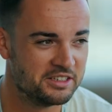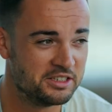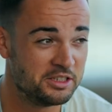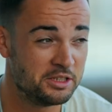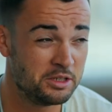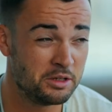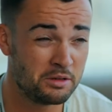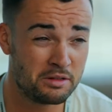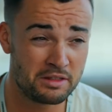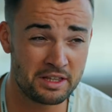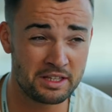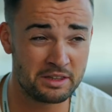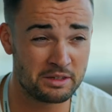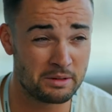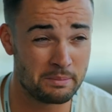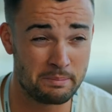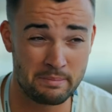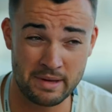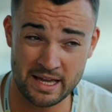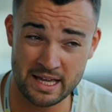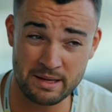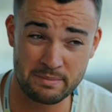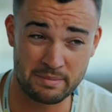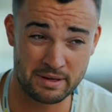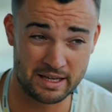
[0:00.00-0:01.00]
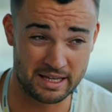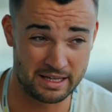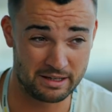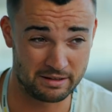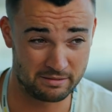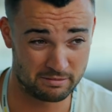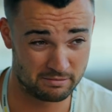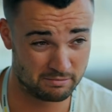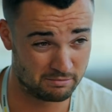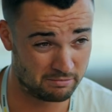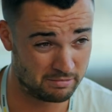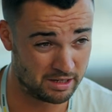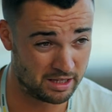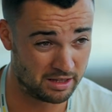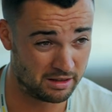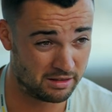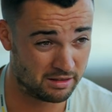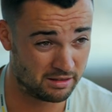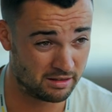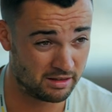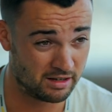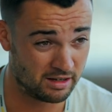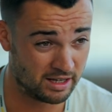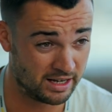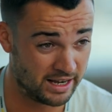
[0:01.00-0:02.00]
Do you think that maybe with
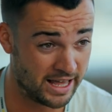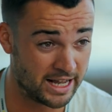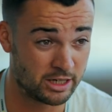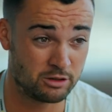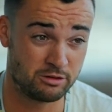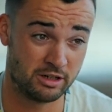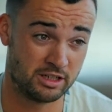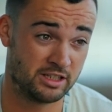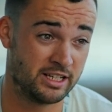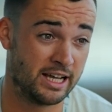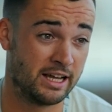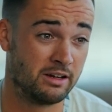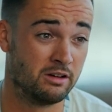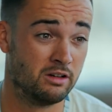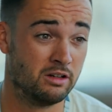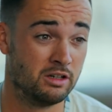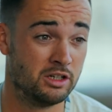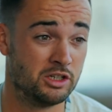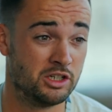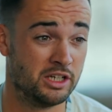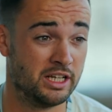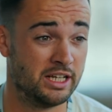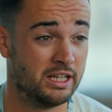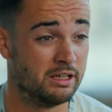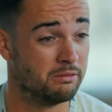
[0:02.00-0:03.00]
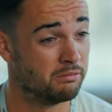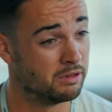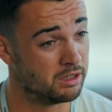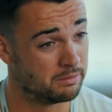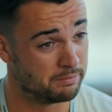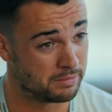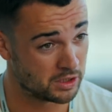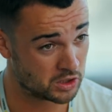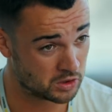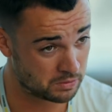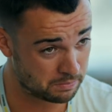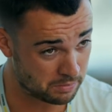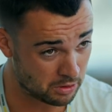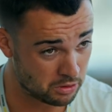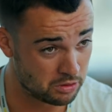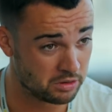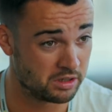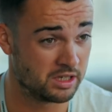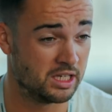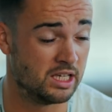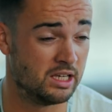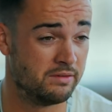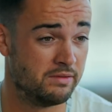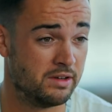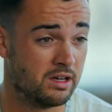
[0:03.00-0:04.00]
electric technology, with
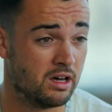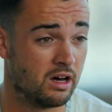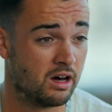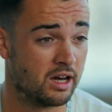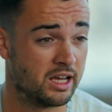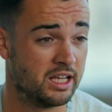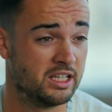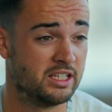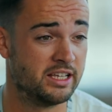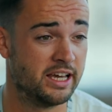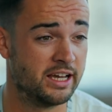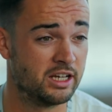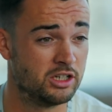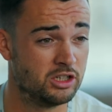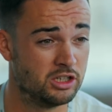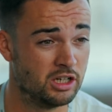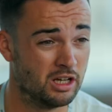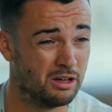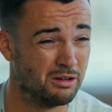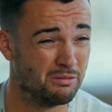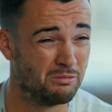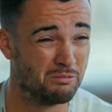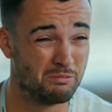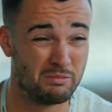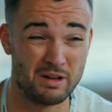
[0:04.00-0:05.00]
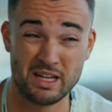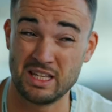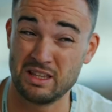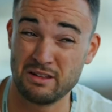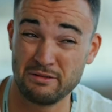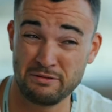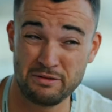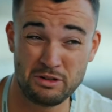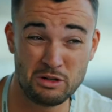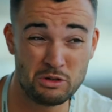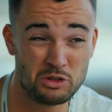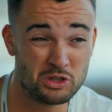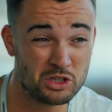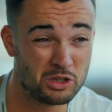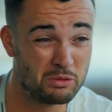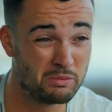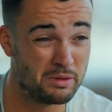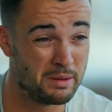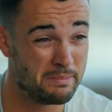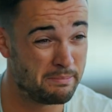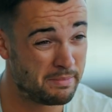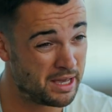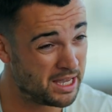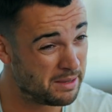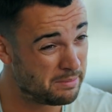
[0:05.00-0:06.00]
bespoke EV architecture, in the future
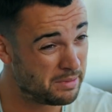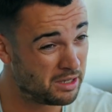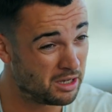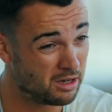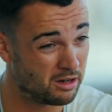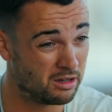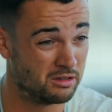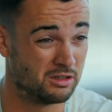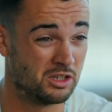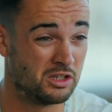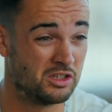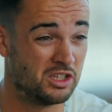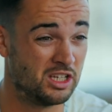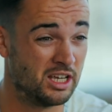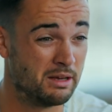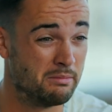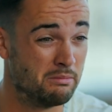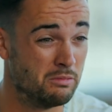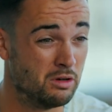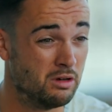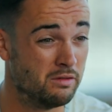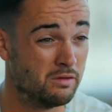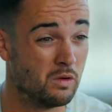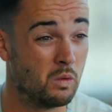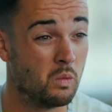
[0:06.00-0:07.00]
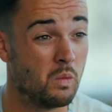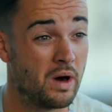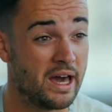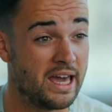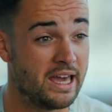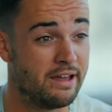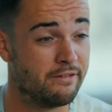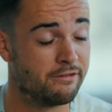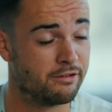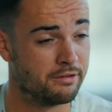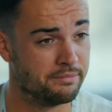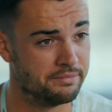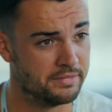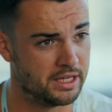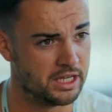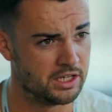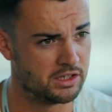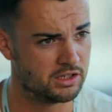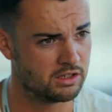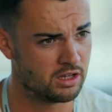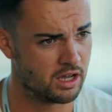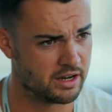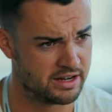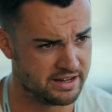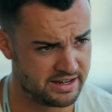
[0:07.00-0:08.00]
we're maybe going to see a move away from
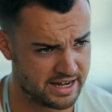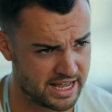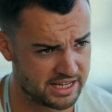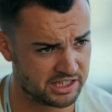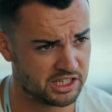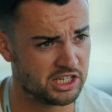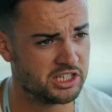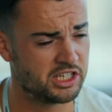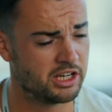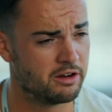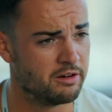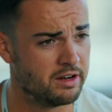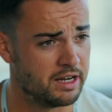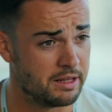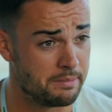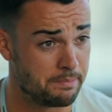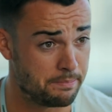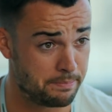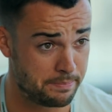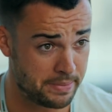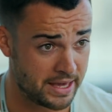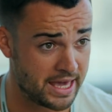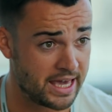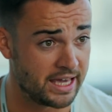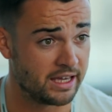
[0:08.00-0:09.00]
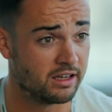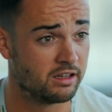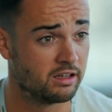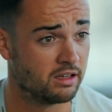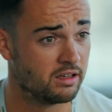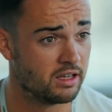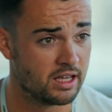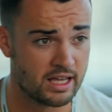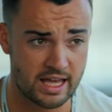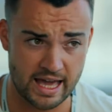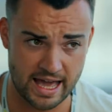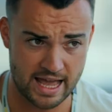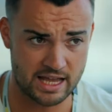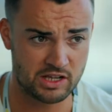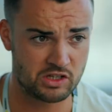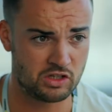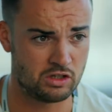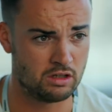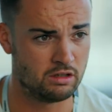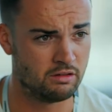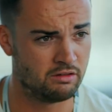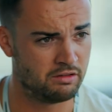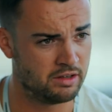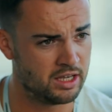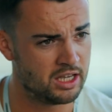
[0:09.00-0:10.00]
these unnecessarily big
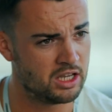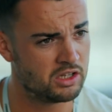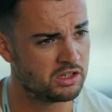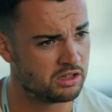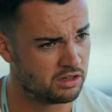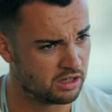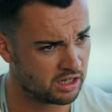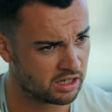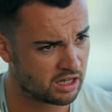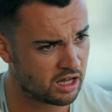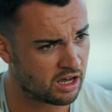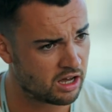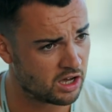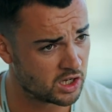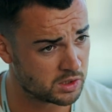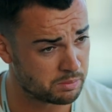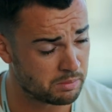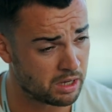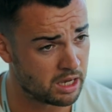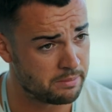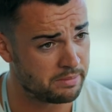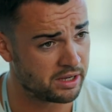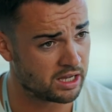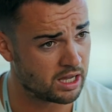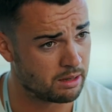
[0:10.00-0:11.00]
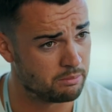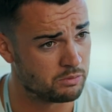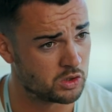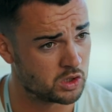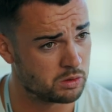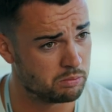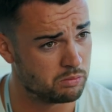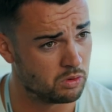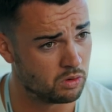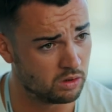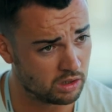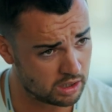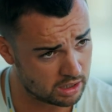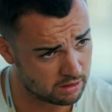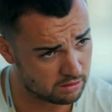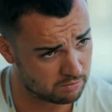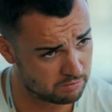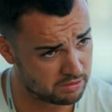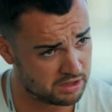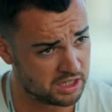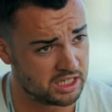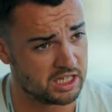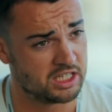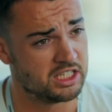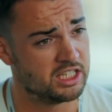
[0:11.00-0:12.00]
SUVs and that cars might become smaller
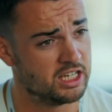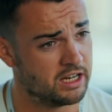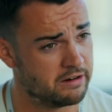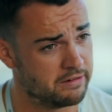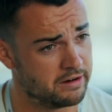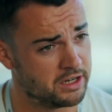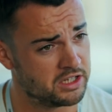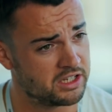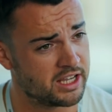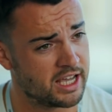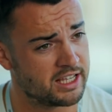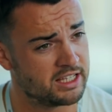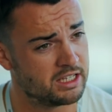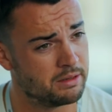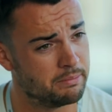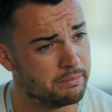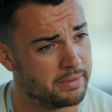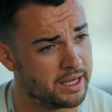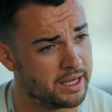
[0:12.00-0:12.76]
with the interiors getting